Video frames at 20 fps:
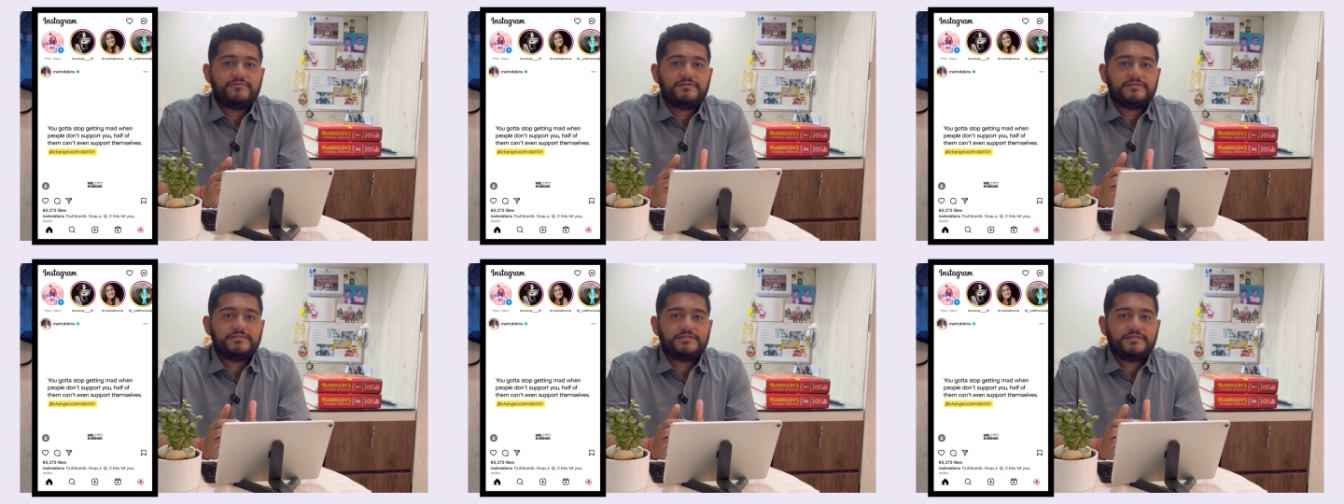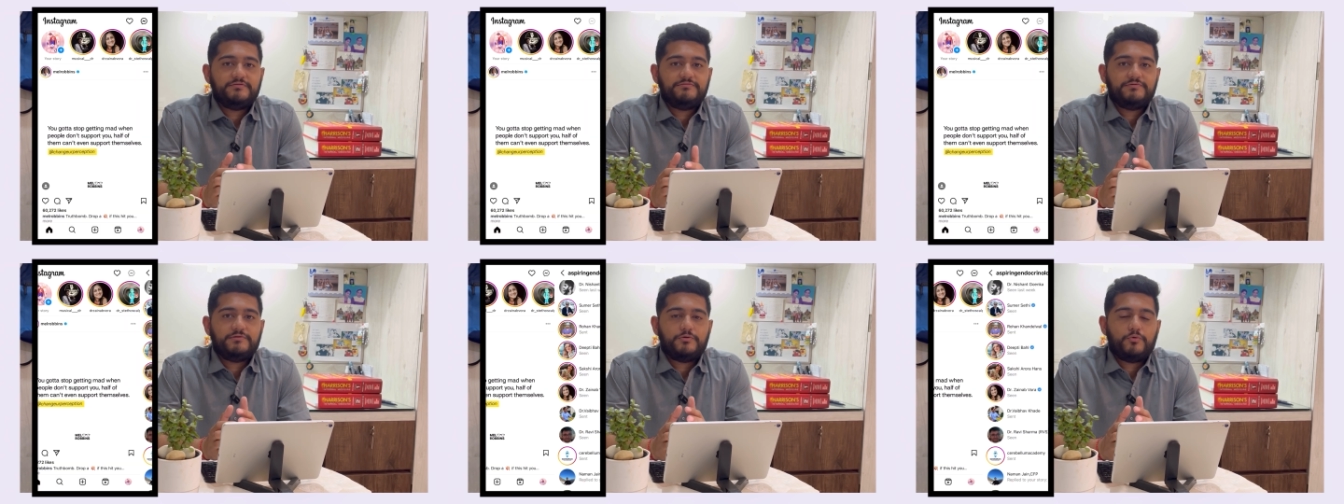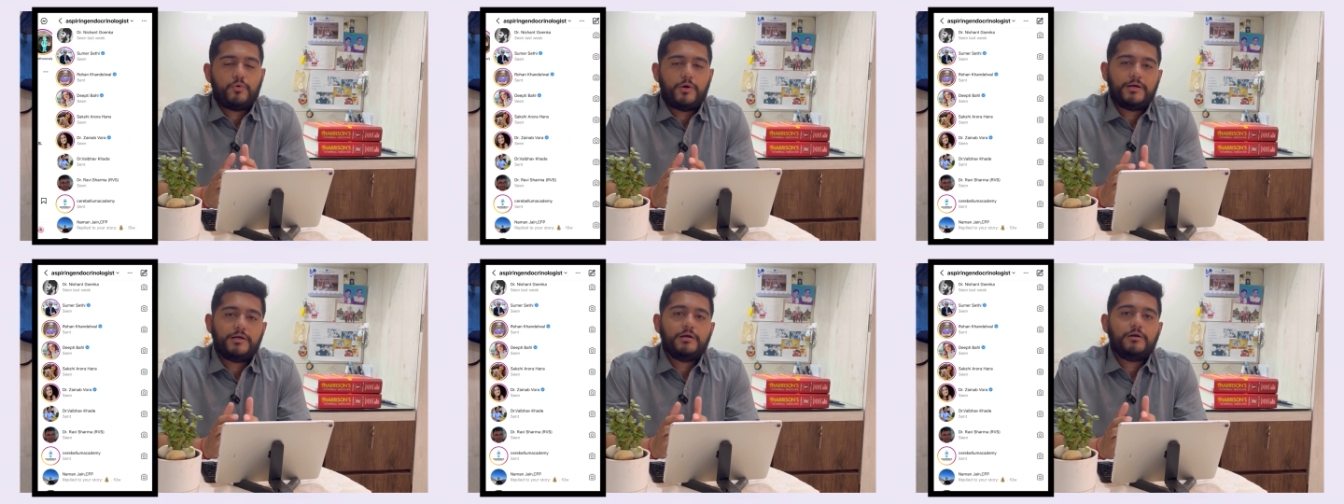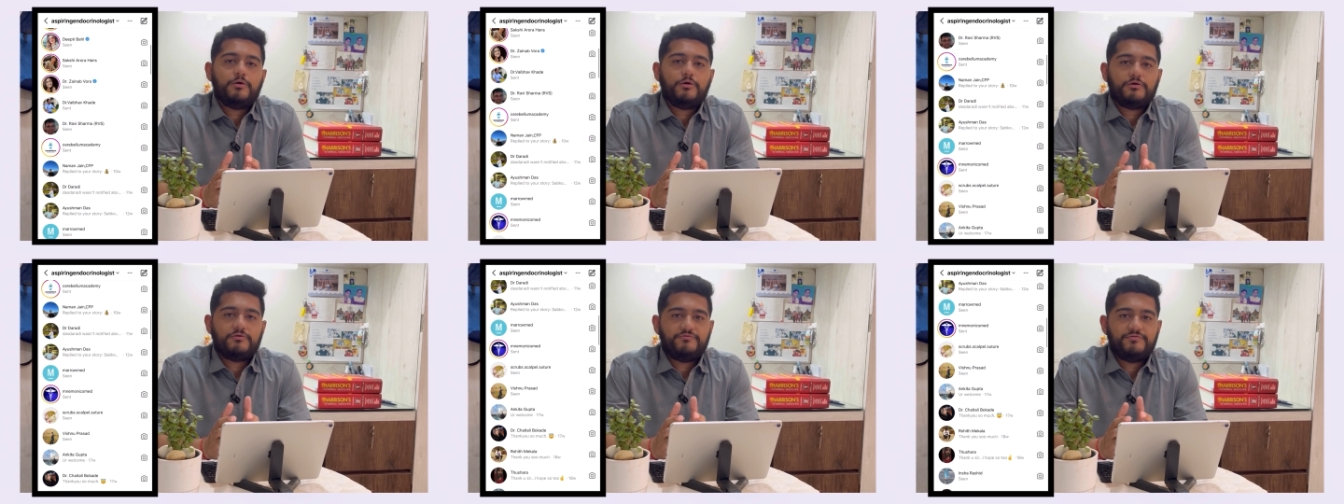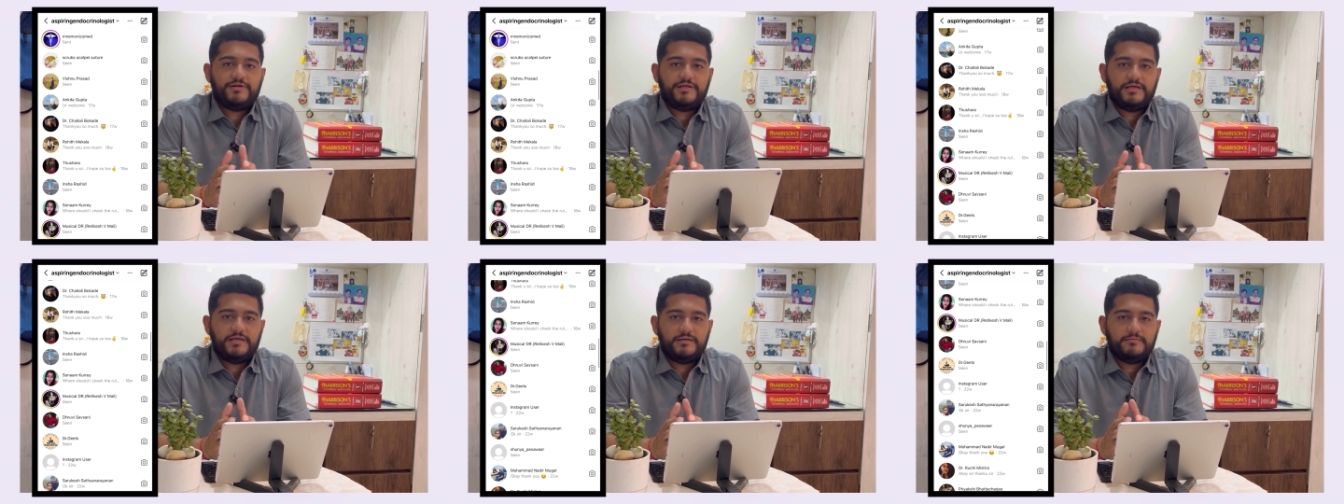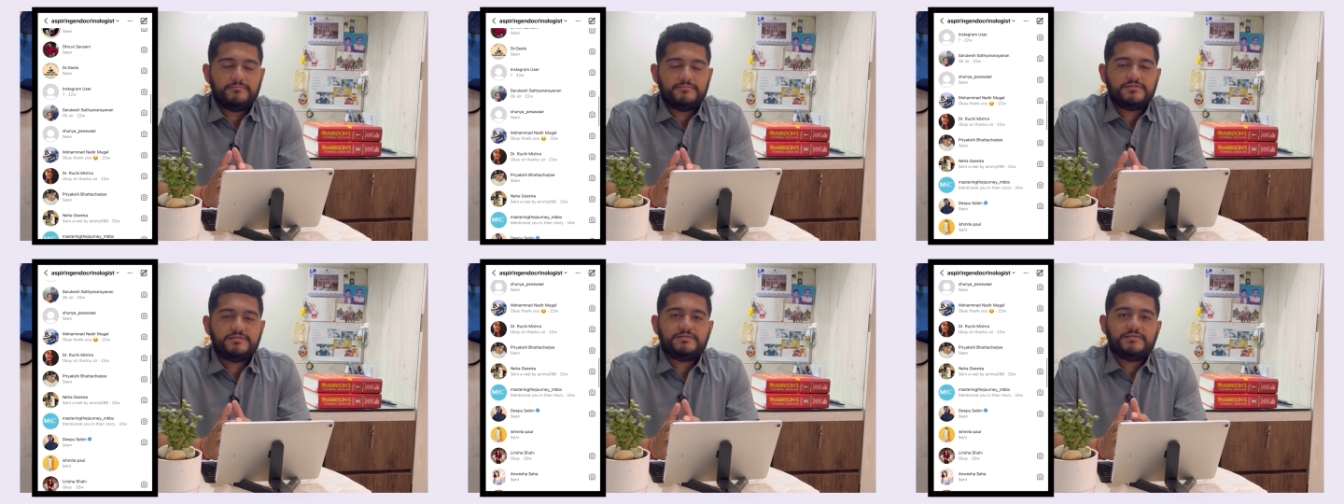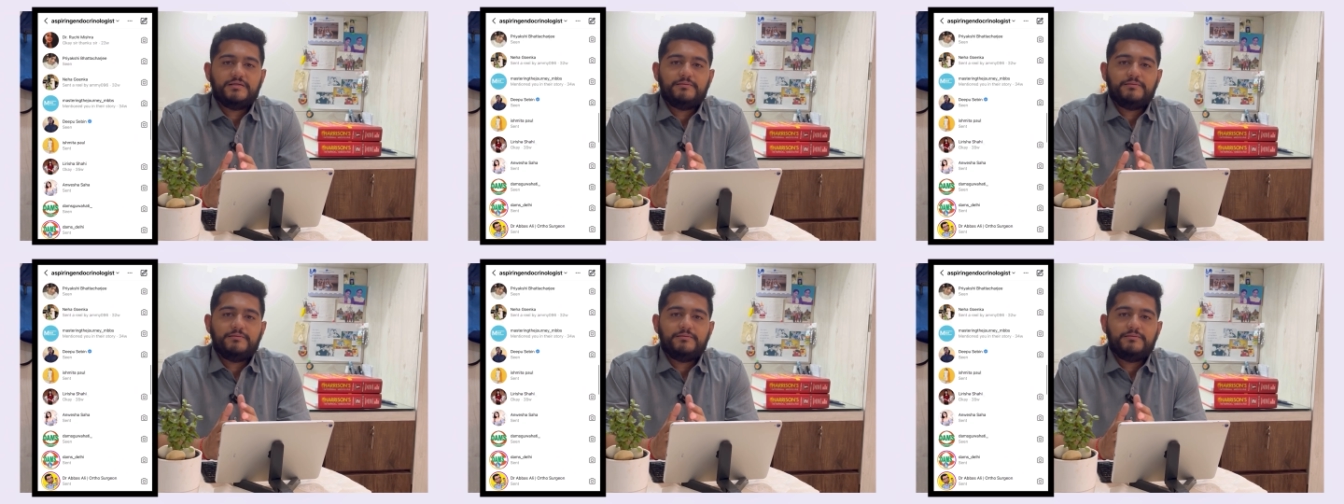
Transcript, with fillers: received quite a lot of DMs